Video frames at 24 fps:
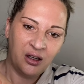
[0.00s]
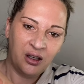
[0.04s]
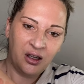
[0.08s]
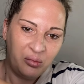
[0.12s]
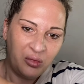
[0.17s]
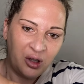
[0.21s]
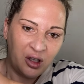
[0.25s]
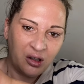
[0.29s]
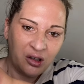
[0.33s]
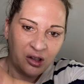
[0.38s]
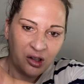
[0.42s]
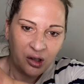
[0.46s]

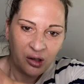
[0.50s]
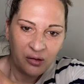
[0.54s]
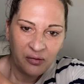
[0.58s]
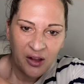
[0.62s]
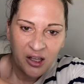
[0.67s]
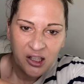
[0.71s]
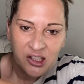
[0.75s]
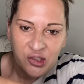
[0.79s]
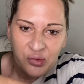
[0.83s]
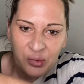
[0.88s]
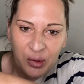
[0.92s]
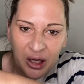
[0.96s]
I don't know if
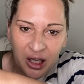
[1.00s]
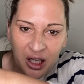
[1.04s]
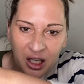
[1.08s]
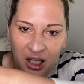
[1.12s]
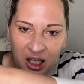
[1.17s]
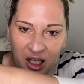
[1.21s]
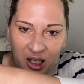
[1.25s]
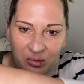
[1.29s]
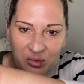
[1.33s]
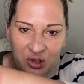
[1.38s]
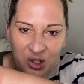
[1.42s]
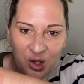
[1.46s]
that's picking
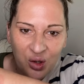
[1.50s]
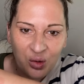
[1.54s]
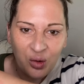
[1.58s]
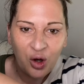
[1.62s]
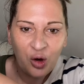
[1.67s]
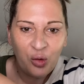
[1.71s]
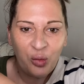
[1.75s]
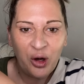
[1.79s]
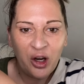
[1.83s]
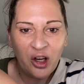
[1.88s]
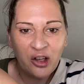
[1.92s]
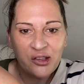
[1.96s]
up too well,
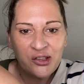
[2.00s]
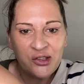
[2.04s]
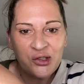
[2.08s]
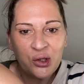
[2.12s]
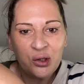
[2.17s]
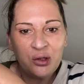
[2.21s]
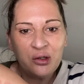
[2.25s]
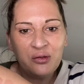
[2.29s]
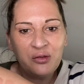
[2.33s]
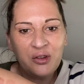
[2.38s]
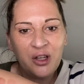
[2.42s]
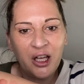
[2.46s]
but it's sort
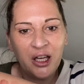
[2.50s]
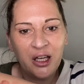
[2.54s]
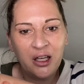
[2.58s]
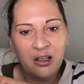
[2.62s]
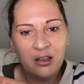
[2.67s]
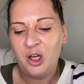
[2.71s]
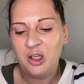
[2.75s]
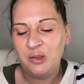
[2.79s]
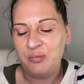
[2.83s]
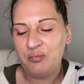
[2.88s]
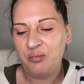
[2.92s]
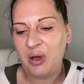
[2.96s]
of like
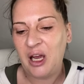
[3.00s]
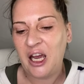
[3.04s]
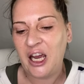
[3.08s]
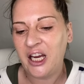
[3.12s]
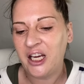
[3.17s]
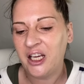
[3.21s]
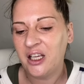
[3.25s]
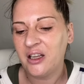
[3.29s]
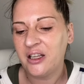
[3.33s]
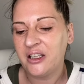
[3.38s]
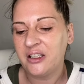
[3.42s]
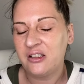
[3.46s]
a
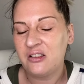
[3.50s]
paler,